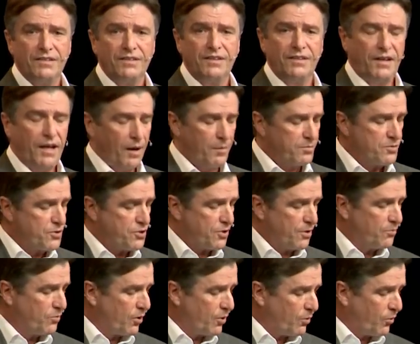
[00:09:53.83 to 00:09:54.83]
It happened
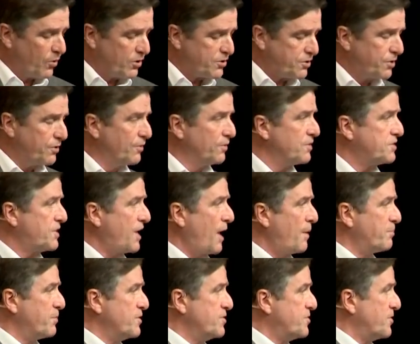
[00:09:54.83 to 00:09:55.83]
during World War Two. It's
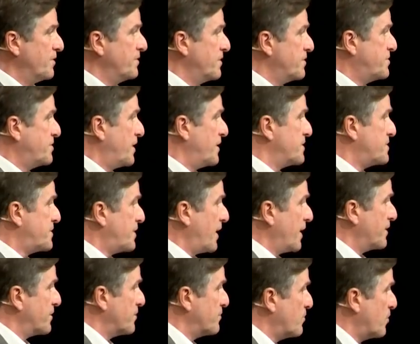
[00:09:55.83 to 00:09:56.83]
happened during the
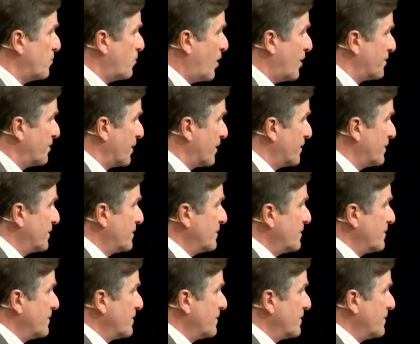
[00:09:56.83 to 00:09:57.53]
genocide in Rwanda.